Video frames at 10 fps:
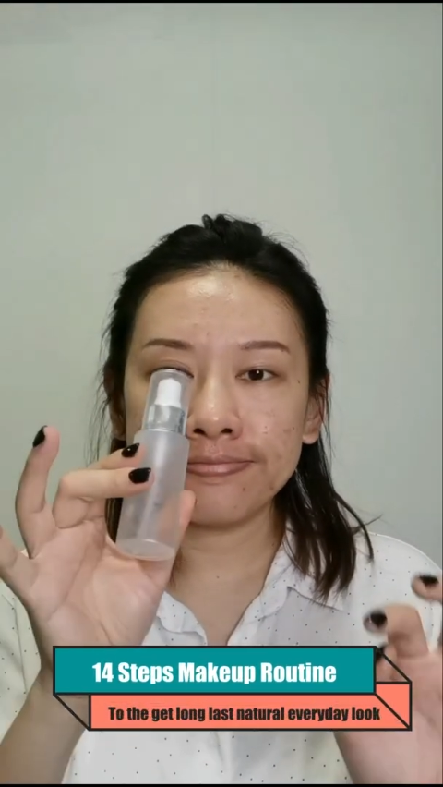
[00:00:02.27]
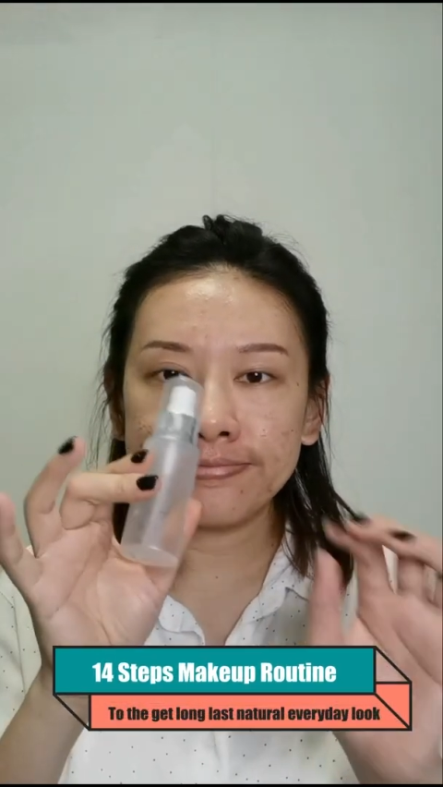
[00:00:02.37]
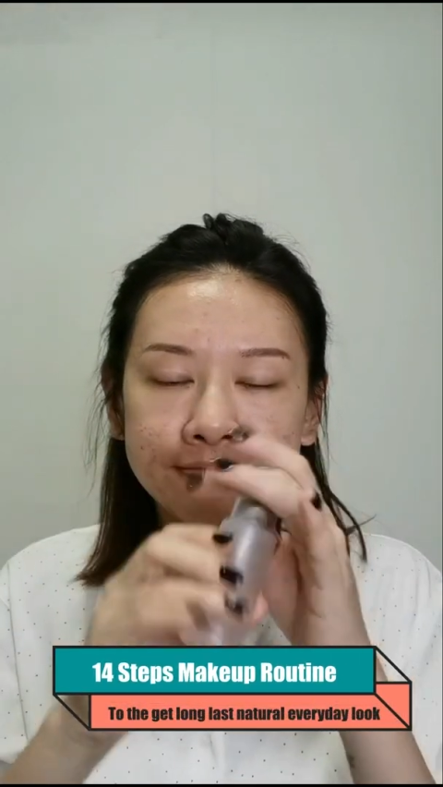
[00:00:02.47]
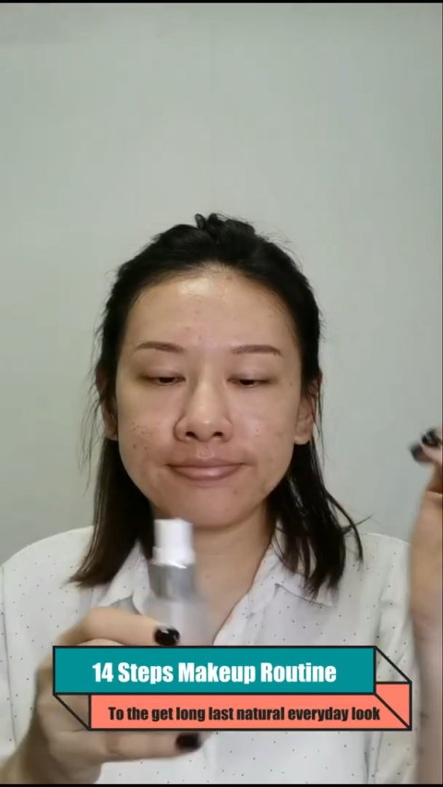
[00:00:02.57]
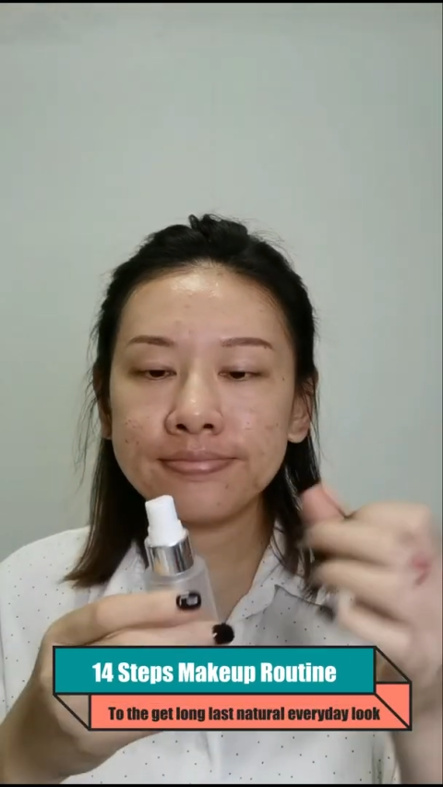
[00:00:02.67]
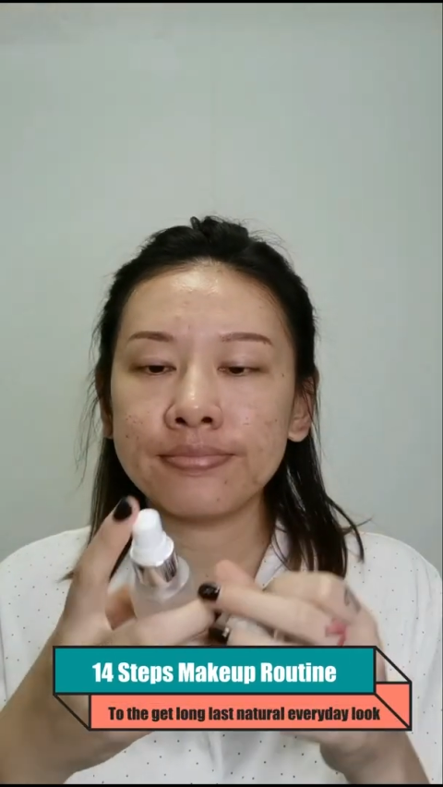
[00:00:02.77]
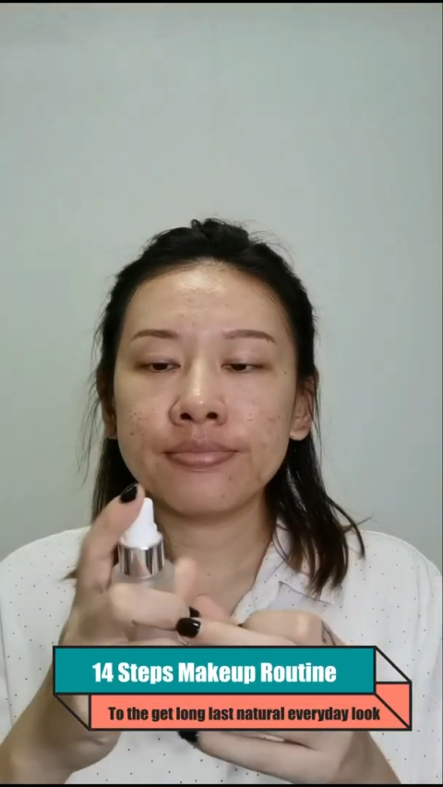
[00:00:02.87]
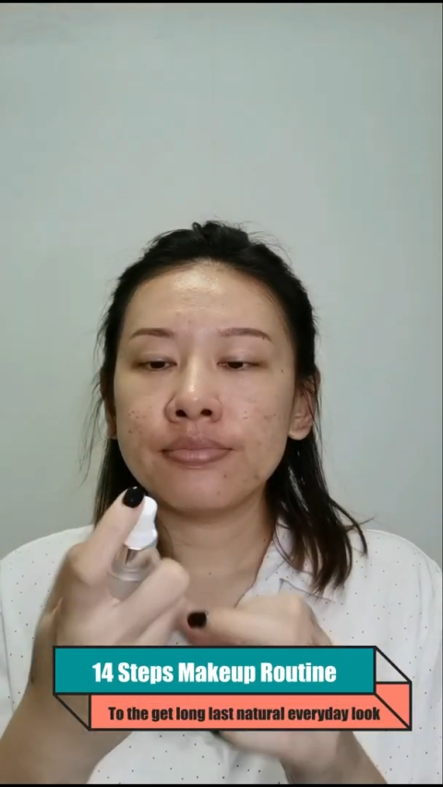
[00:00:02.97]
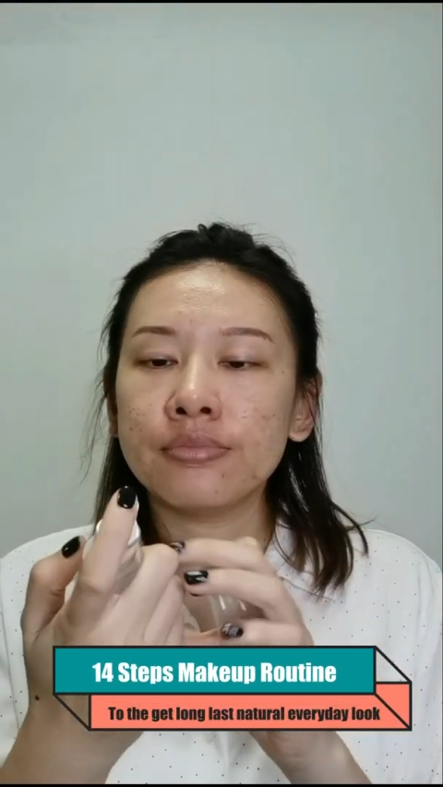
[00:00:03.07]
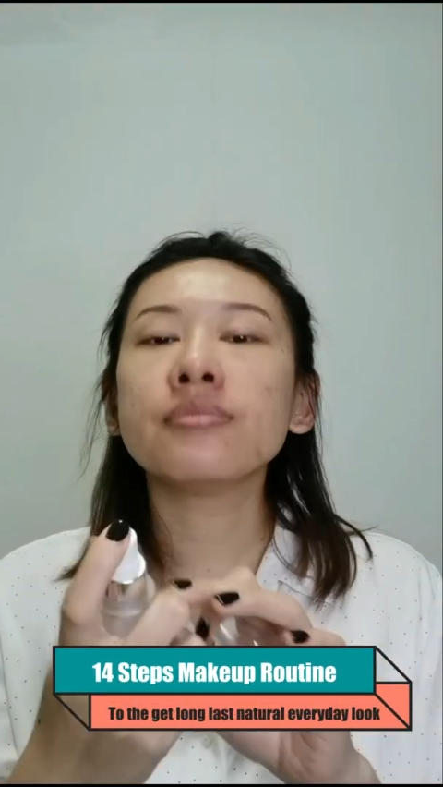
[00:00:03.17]
Step
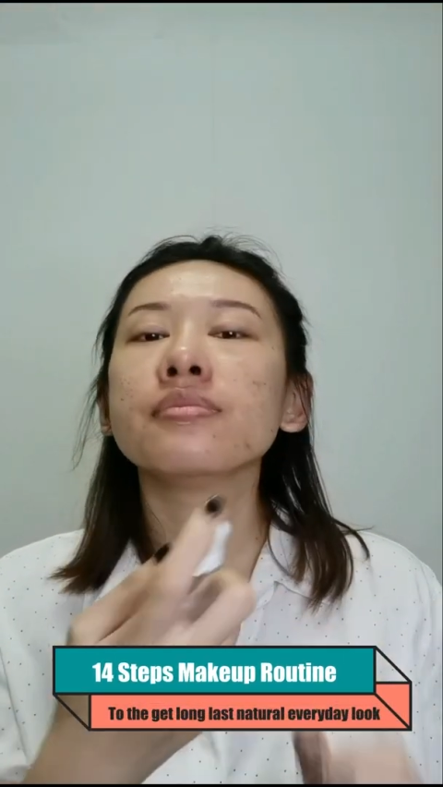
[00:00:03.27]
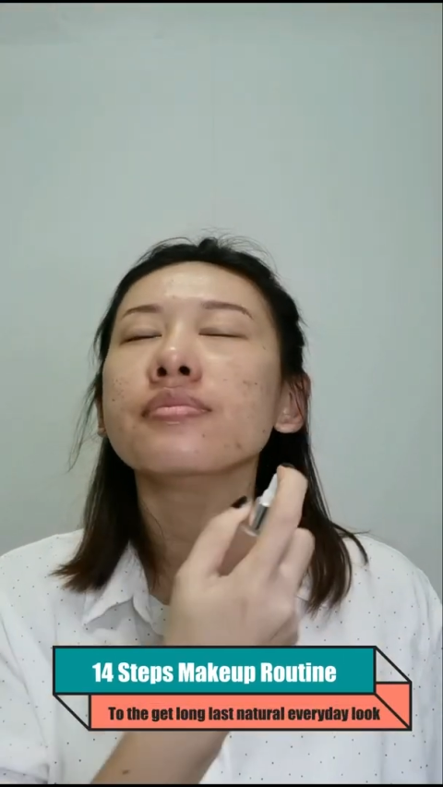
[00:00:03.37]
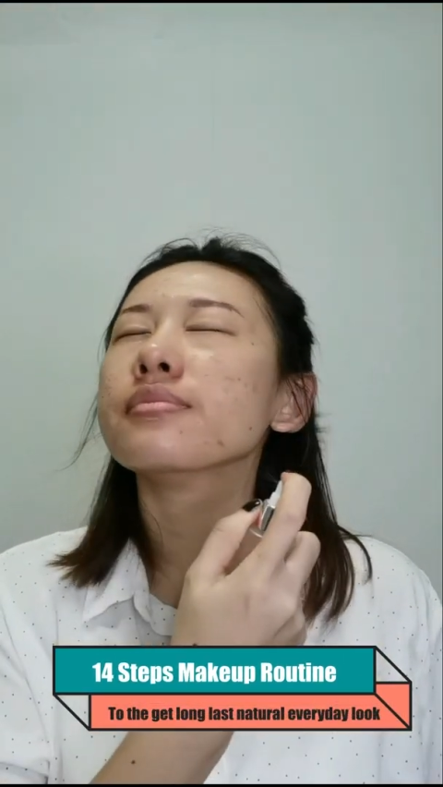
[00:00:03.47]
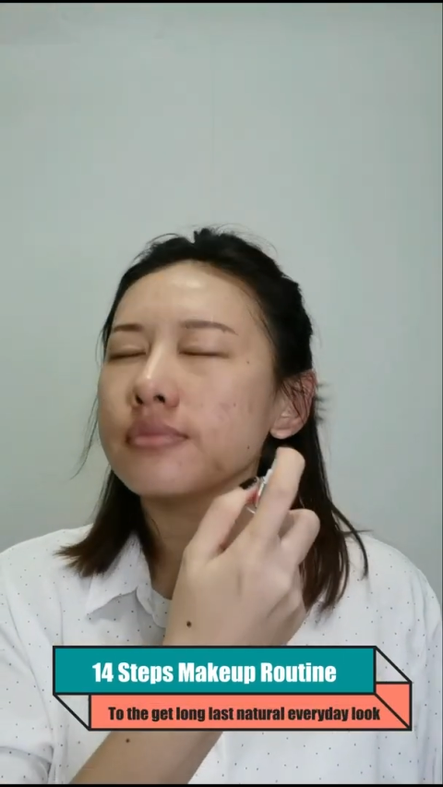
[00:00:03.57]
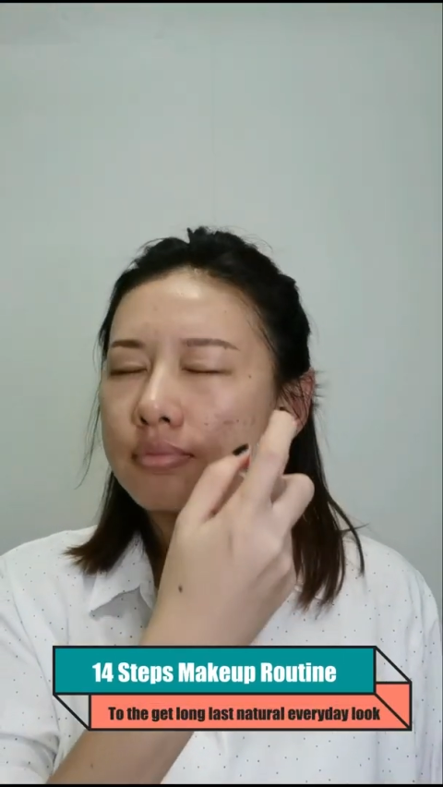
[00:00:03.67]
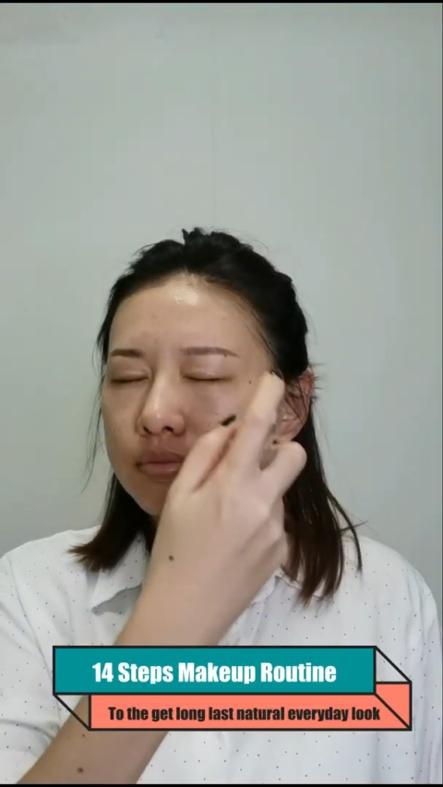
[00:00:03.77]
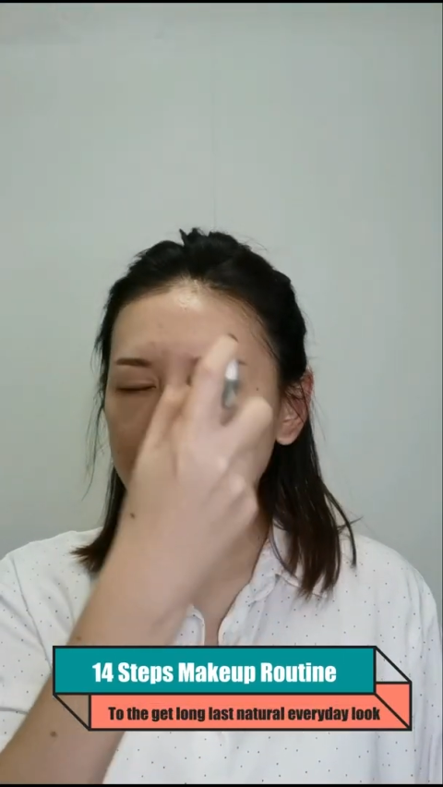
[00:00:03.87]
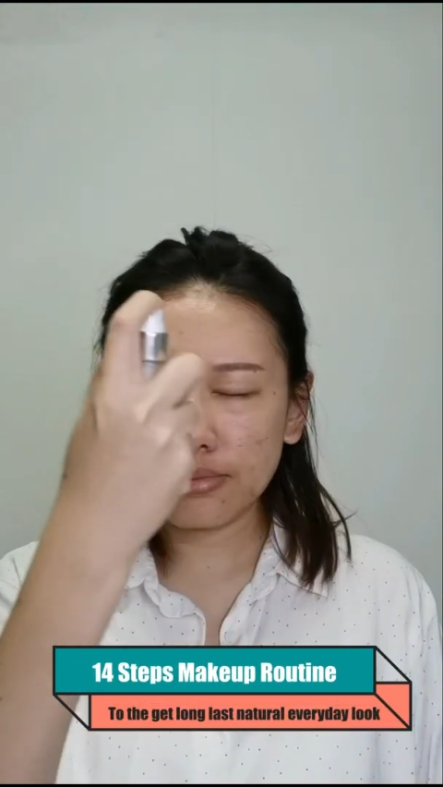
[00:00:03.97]
2. Pre-makeup